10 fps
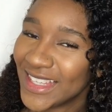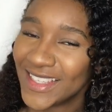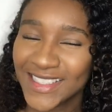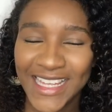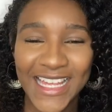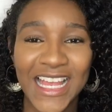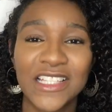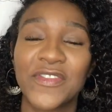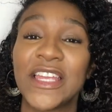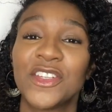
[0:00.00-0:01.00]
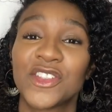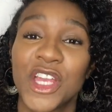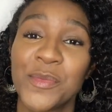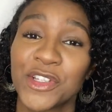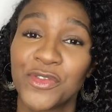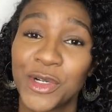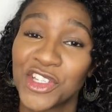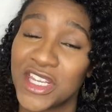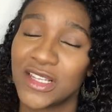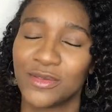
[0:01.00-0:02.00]
Okay guys, thank you so much for
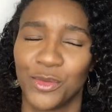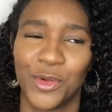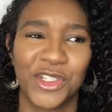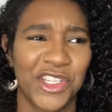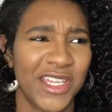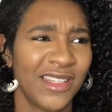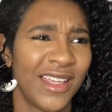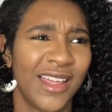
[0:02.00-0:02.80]
watching. Washing?